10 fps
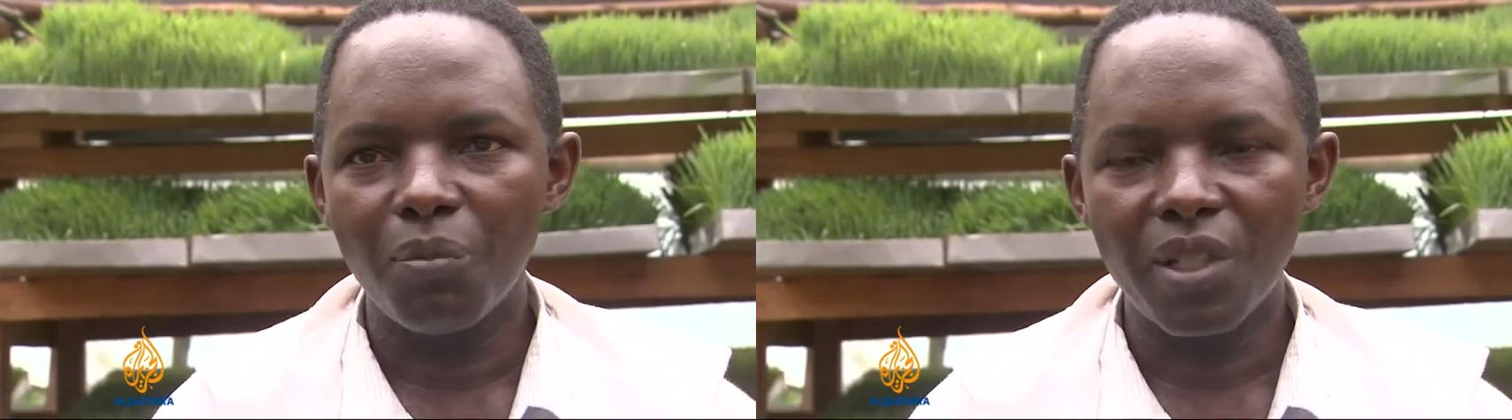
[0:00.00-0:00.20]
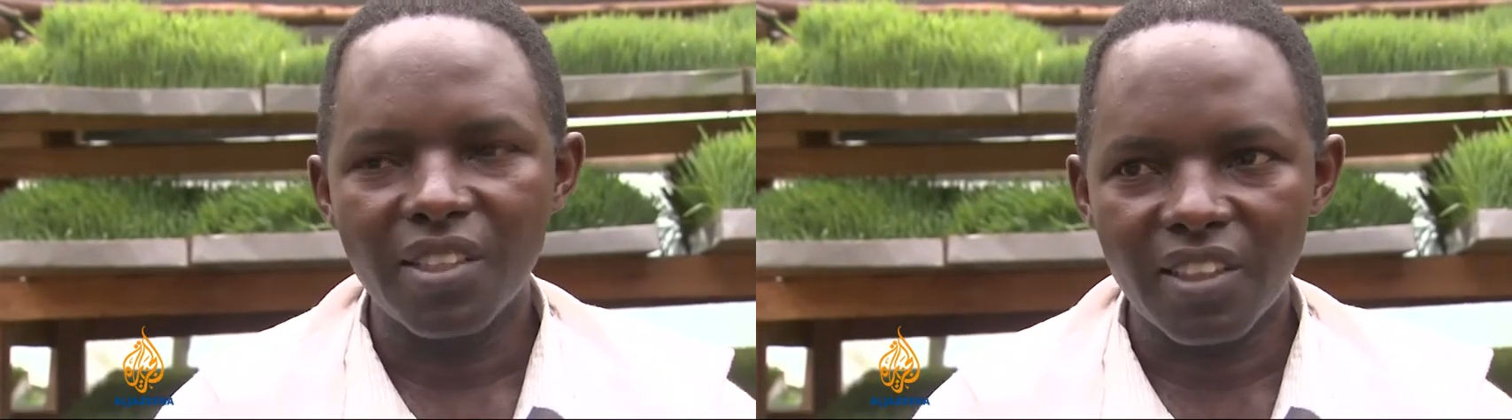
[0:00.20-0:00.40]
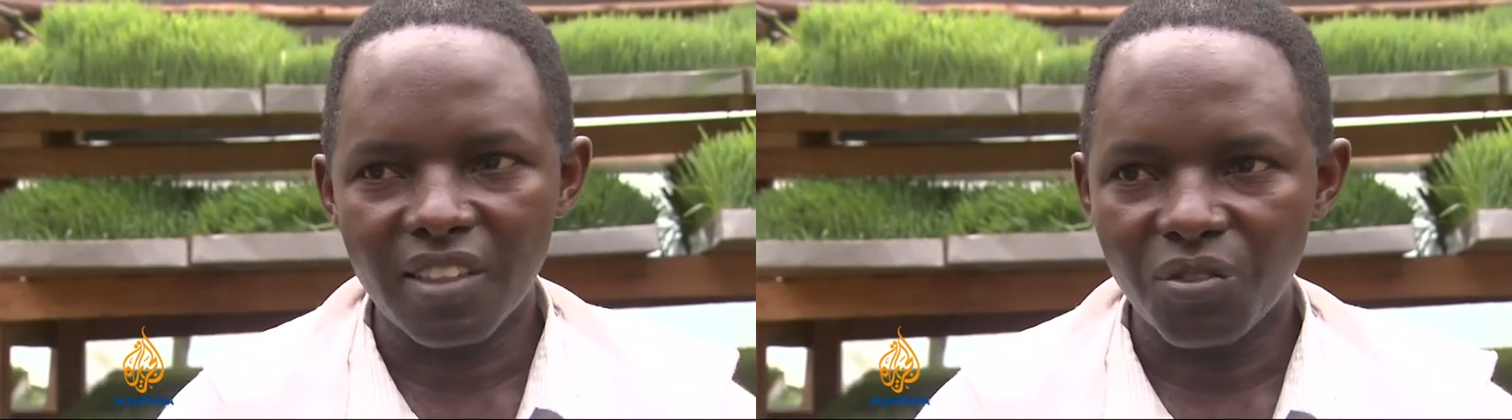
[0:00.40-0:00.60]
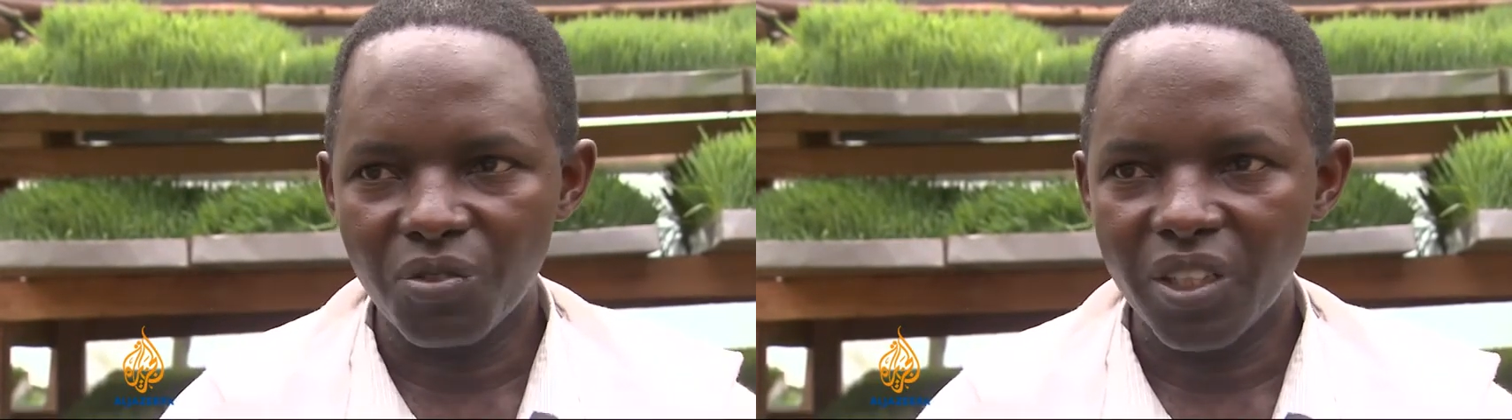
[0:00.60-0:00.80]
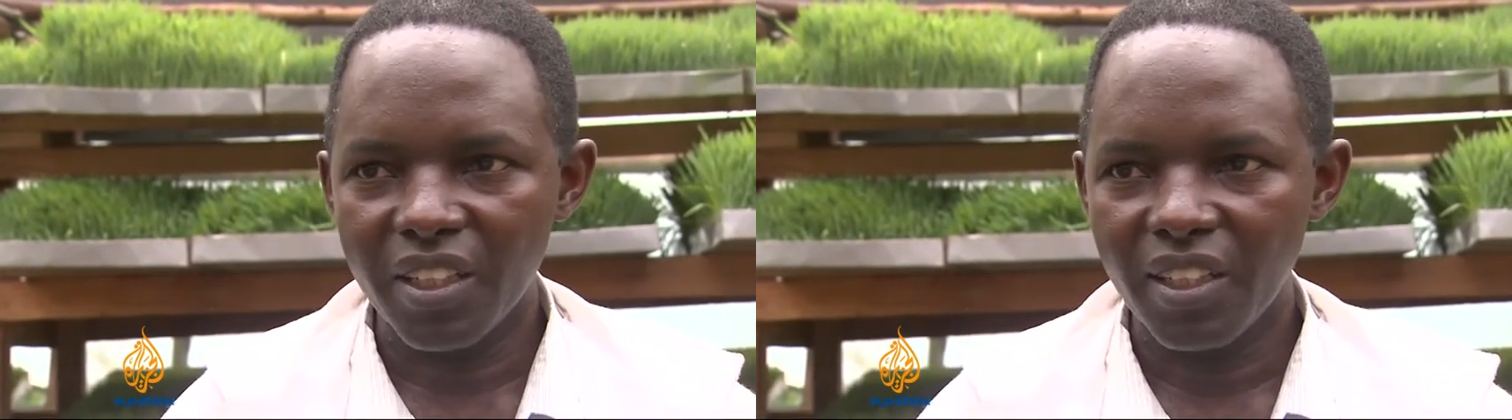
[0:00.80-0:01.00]

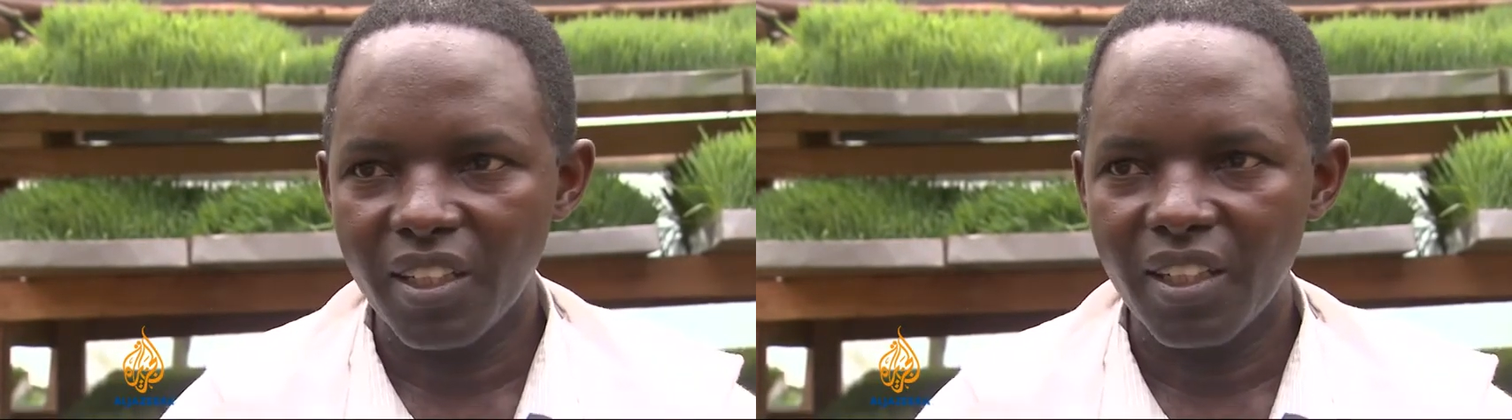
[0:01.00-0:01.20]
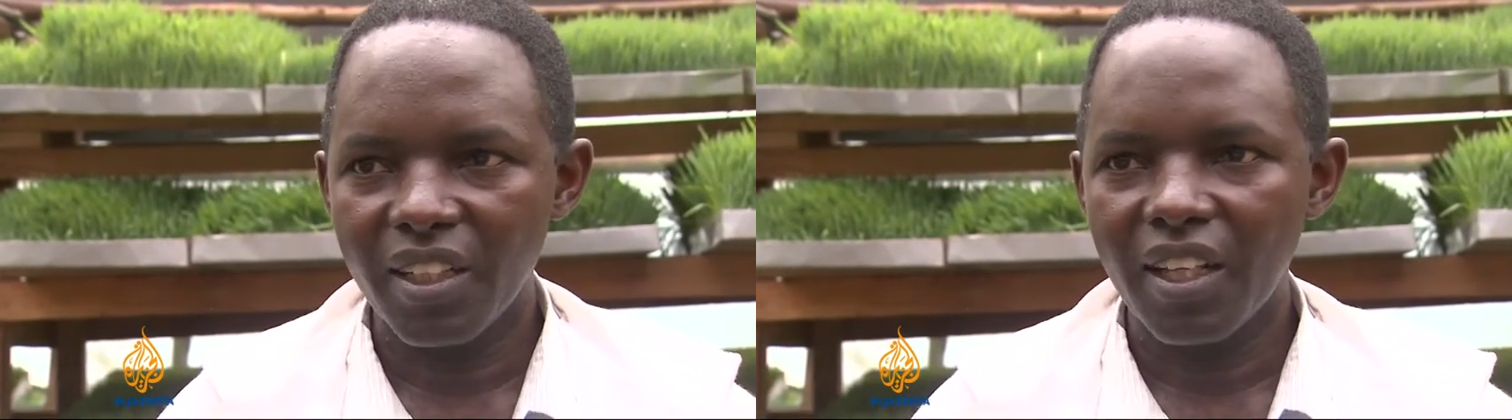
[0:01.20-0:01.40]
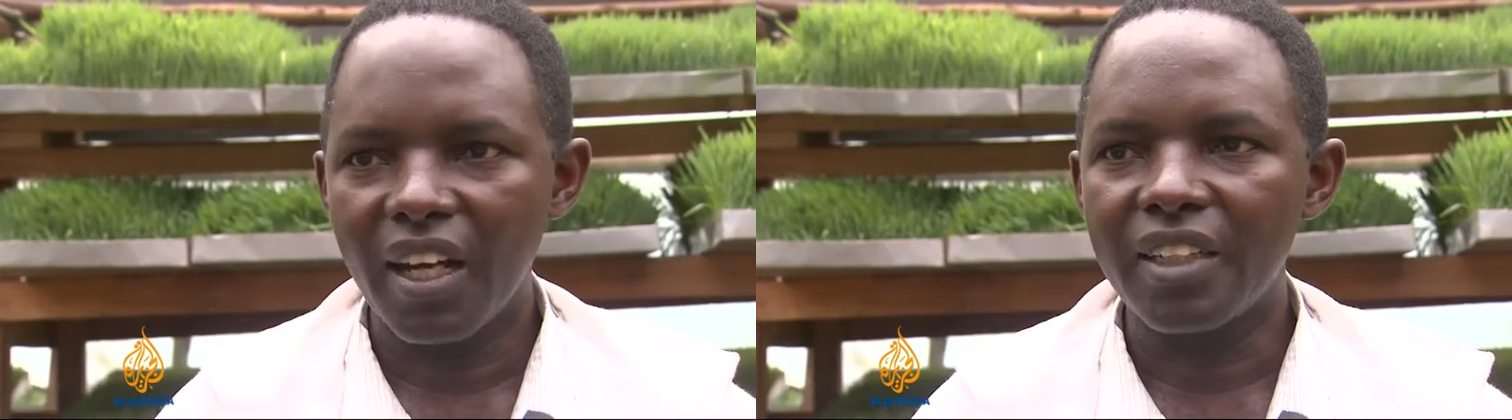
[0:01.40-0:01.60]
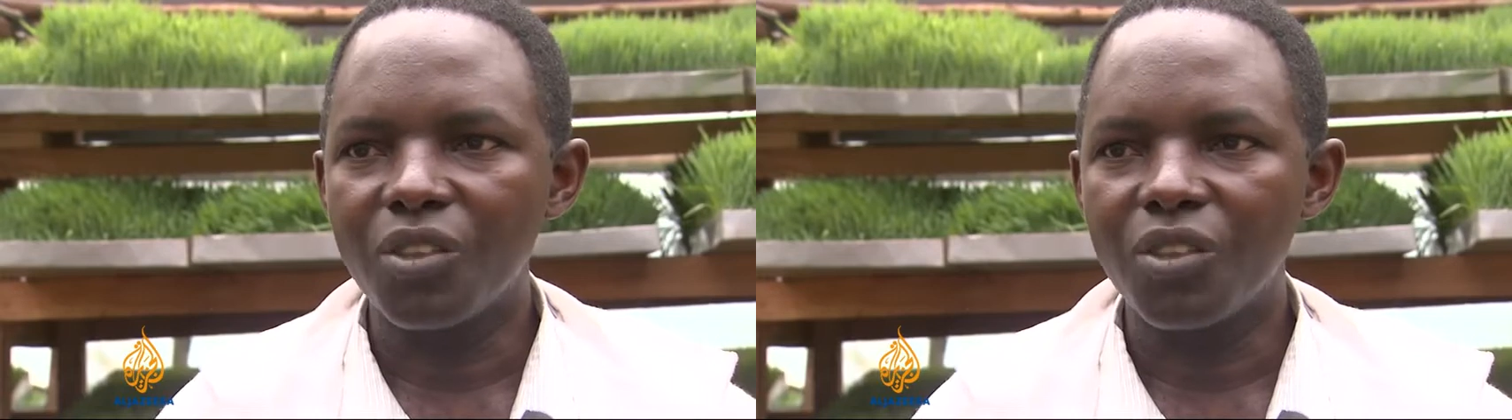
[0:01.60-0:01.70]
pesticide-free, and